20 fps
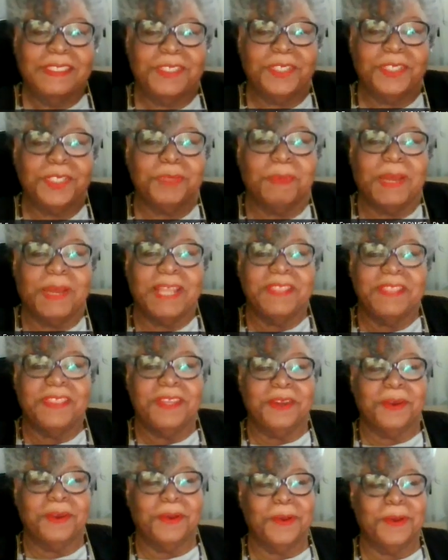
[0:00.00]
just by
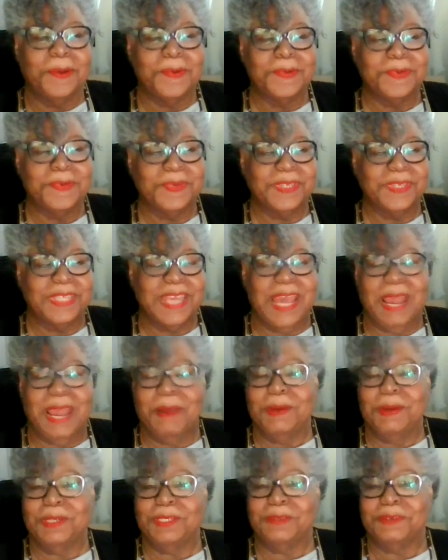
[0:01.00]
their own
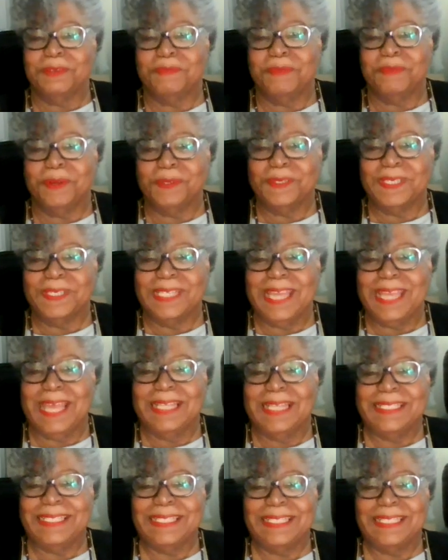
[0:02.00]
character and
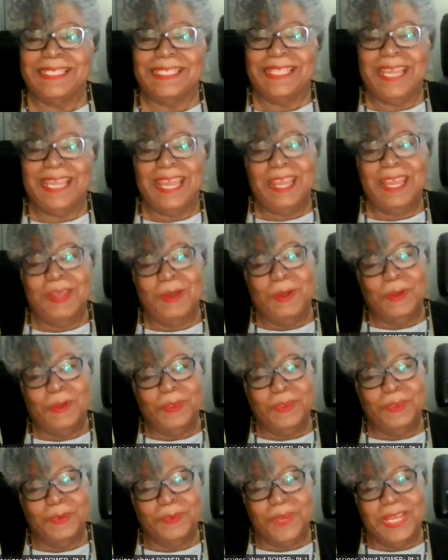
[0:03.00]
personality, they
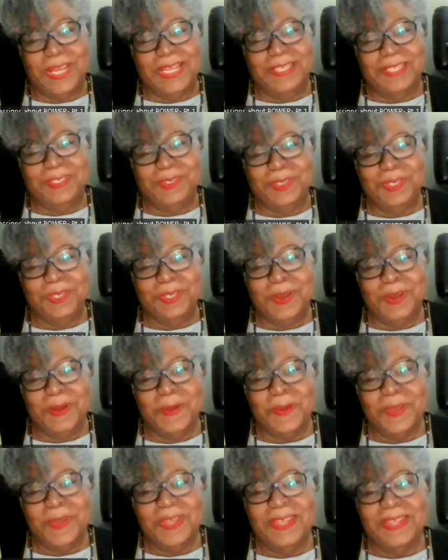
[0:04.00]
hold the reins.
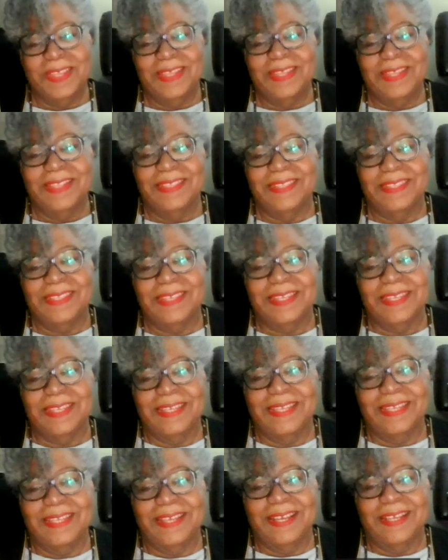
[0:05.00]

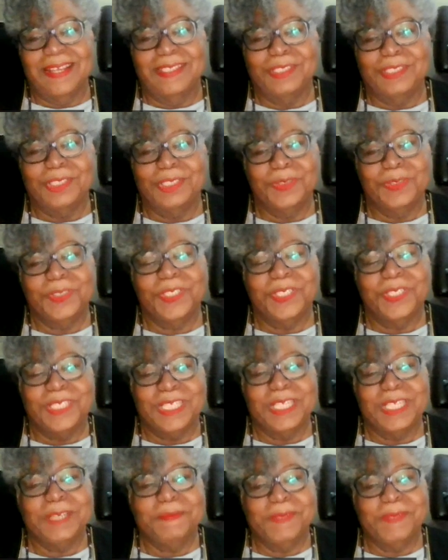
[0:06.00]
The junior
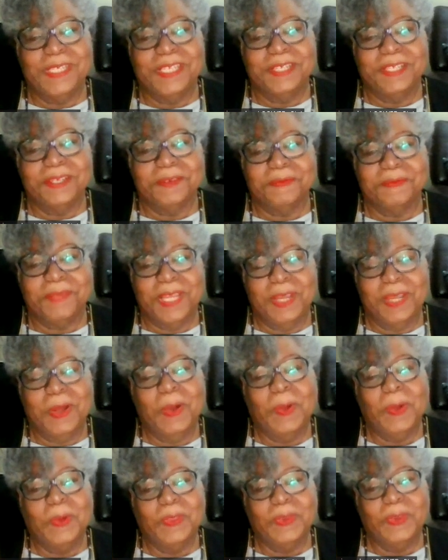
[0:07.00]
team leader may
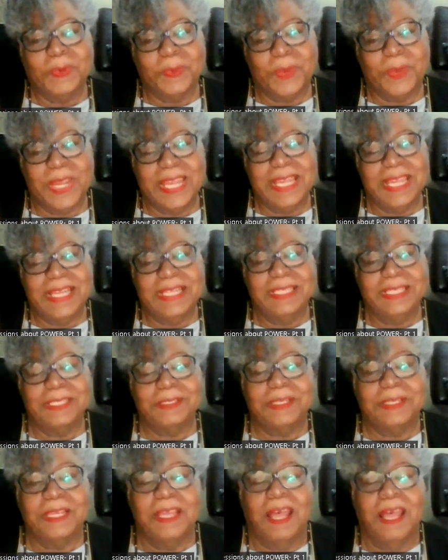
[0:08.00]
hold the
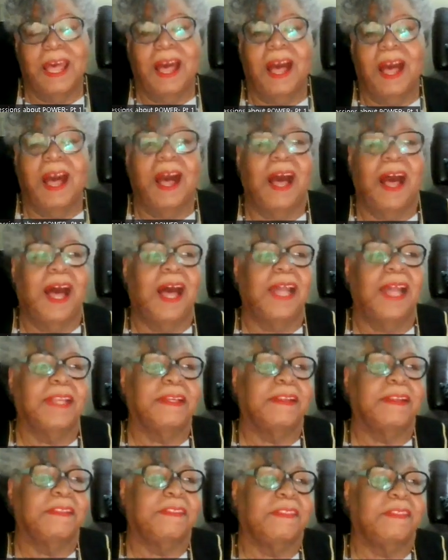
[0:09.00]
reins
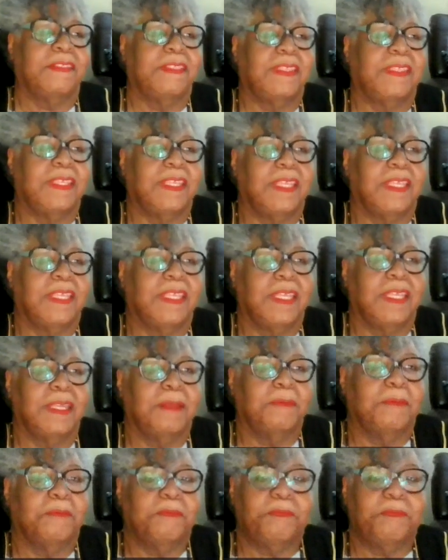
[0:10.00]
on
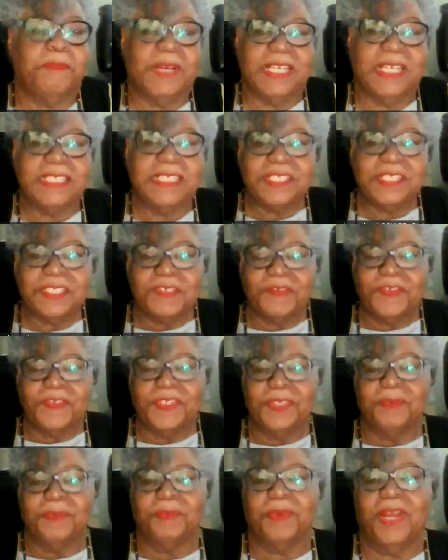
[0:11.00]
the budget
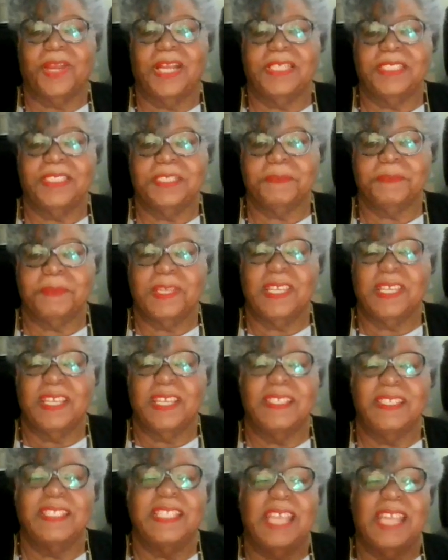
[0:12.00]
for the project
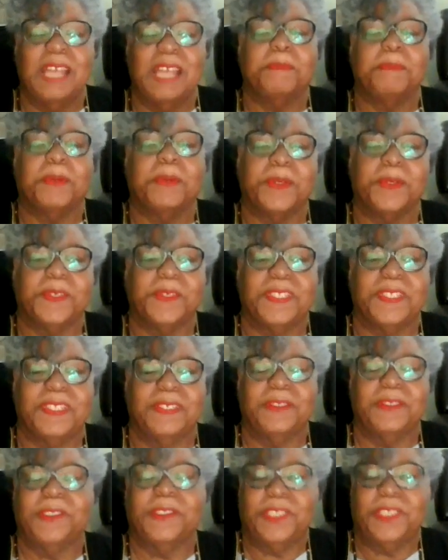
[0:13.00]
because that
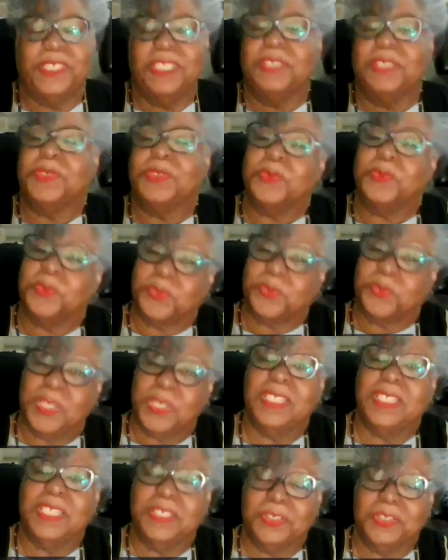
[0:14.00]
person or she is
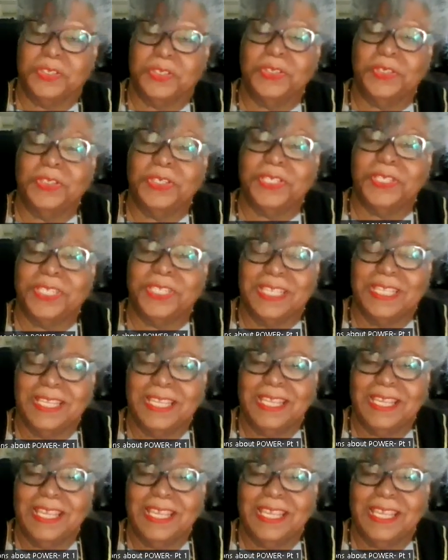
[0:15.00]
really good